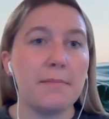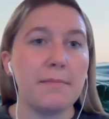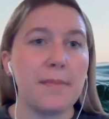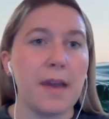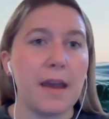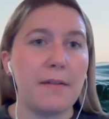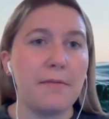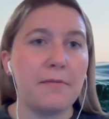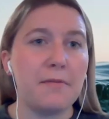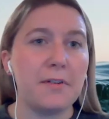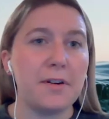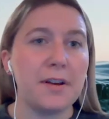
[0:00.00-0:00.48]

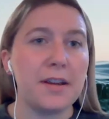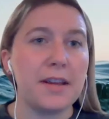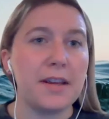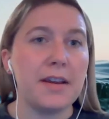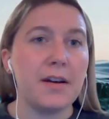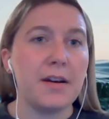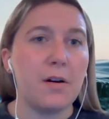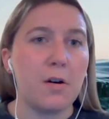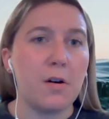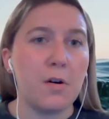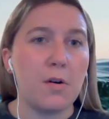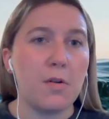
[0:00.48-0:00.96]
Every
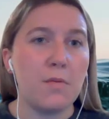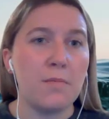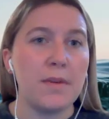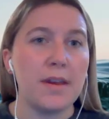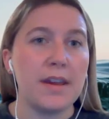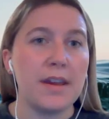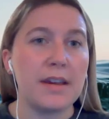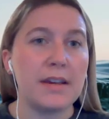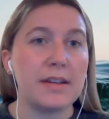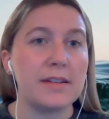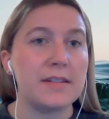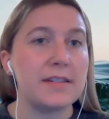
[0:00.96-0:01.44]
home
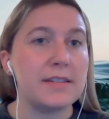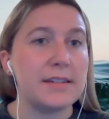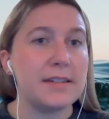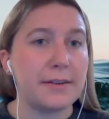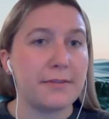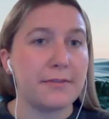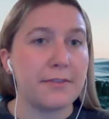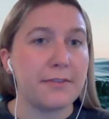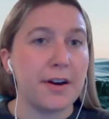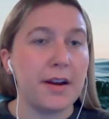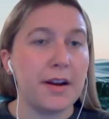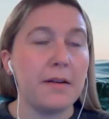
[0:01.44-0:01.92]
is
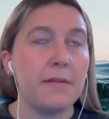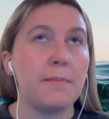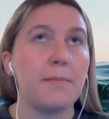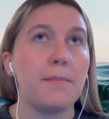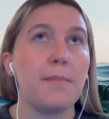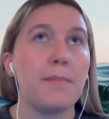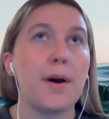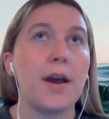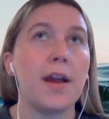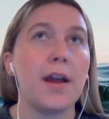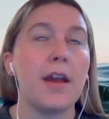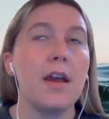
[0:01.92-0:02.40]
different,
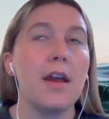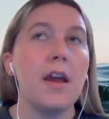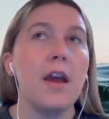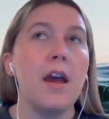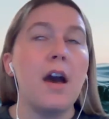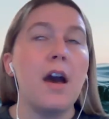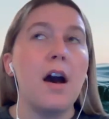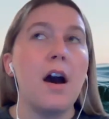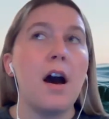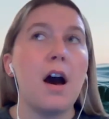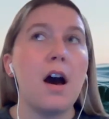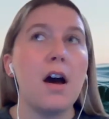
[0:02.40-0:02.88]
but
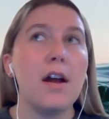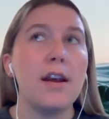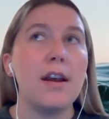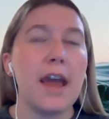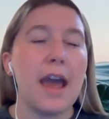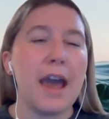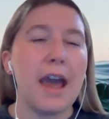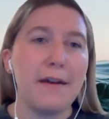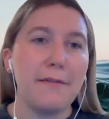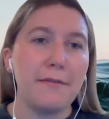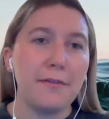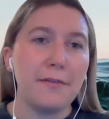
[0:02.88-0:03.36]
on
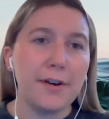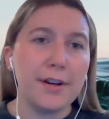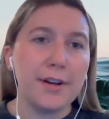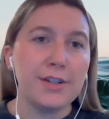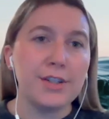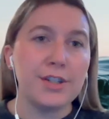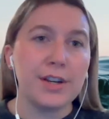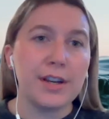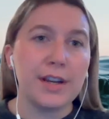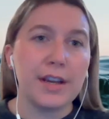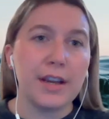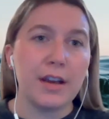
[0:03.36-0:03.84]

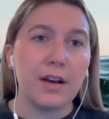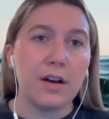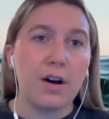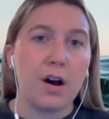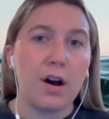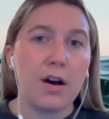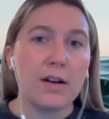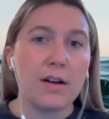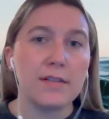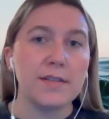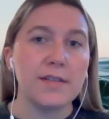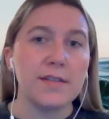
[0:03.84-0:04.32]
average, it
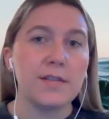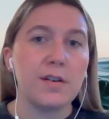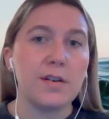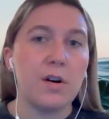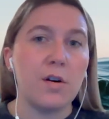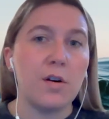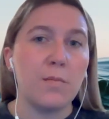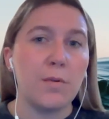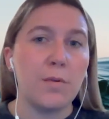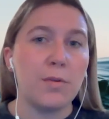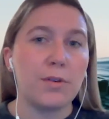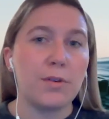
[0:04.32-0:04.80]
costs
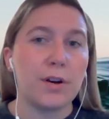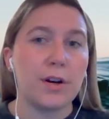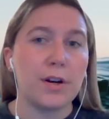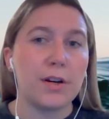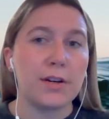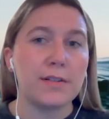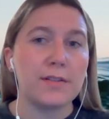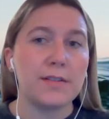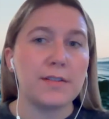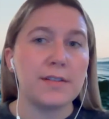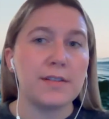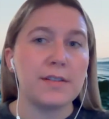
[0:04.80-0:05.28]

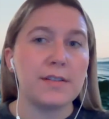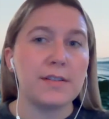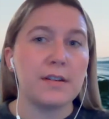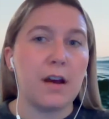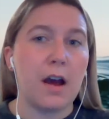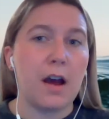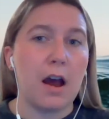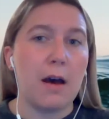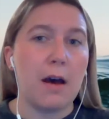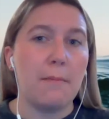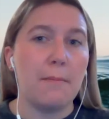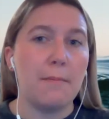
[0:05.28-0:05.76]
homeowners
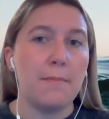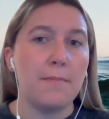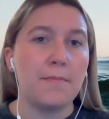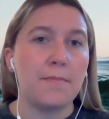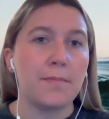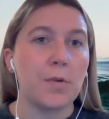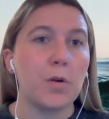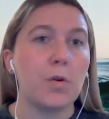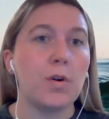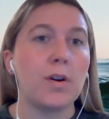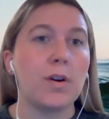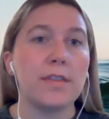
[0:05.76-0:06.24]

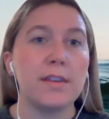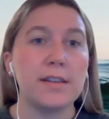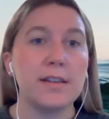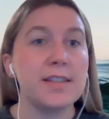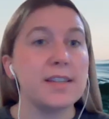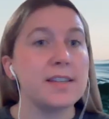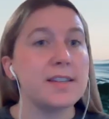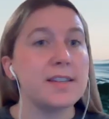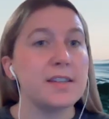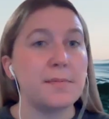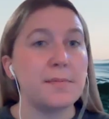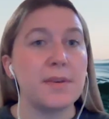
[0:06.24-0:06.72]
or the
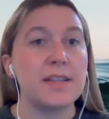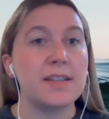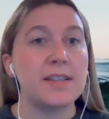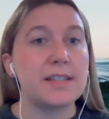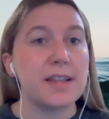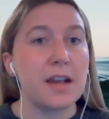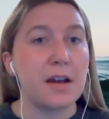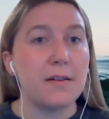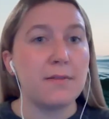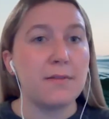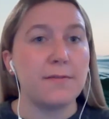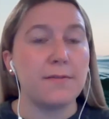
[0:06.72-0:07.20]
system
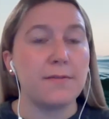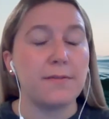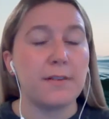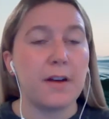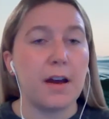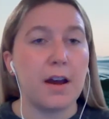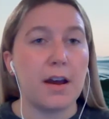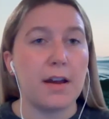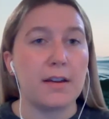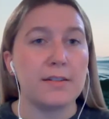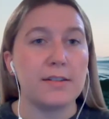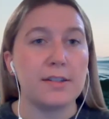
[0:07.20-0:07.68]
itself
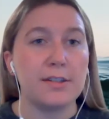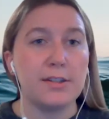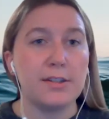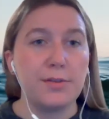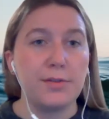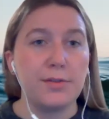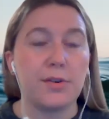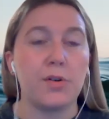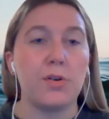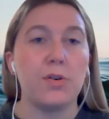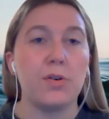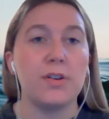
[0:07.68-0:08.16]
to do
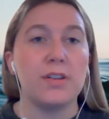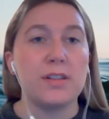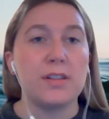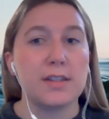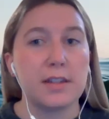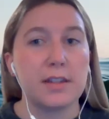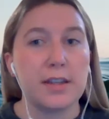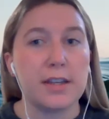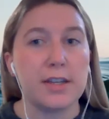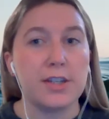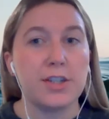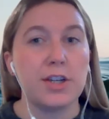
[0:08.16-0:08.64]
the whole
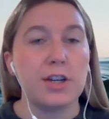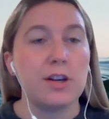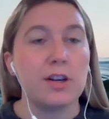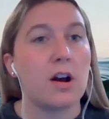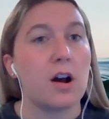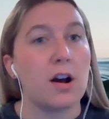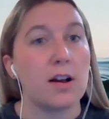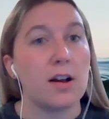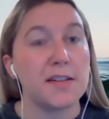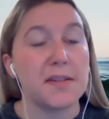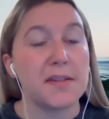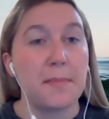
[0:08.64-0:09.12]
installation
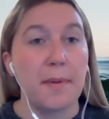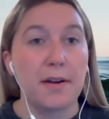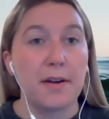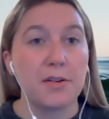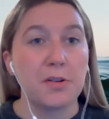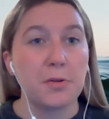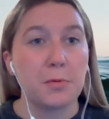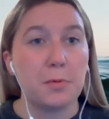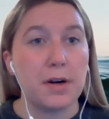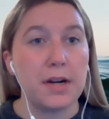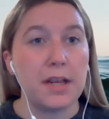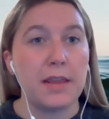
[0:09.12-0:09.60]
costs
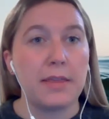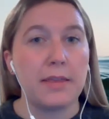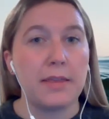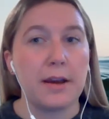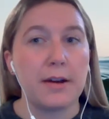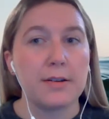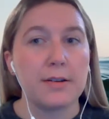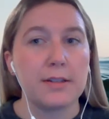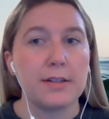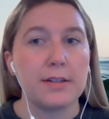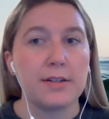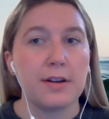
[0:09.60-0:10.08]
about
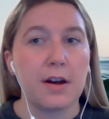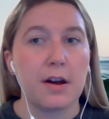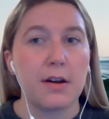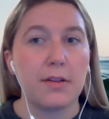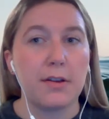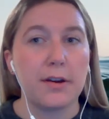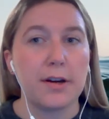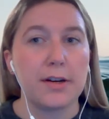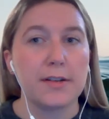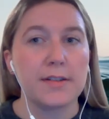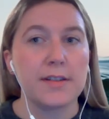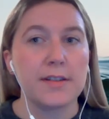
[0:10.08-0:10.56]

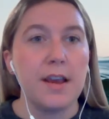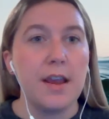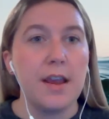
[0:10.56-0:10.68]
$20,000.